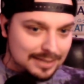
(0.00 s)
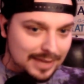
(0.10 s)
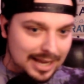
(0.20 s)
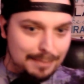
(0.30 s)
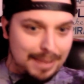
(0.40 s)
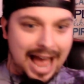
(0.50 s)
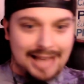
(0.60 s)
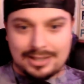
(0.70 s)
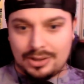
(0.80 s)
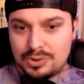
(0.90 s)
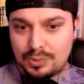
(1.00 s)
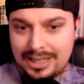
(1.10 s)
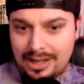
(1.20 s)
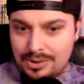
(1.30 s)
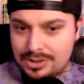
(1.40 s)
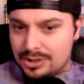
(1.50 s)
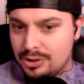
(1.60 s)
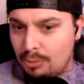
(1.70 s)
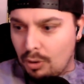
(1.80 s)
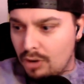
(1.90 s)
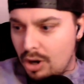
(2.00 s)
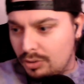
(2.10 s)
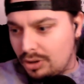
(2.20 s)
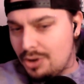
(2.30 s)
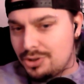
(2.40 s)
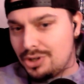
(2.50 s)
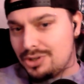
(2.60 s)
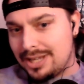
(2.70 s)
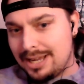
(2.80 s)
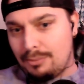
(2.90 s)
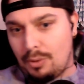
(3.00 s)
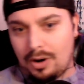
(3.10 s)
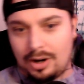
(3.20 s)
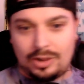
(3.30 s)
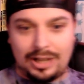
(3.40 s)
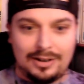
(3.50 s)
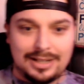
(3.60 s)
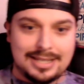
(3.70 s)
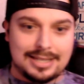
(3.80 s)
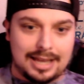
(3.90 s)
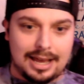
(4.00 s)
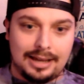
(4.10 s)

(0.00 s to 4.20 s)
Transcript: if they get past those windows, do more road closures, and get more clearance,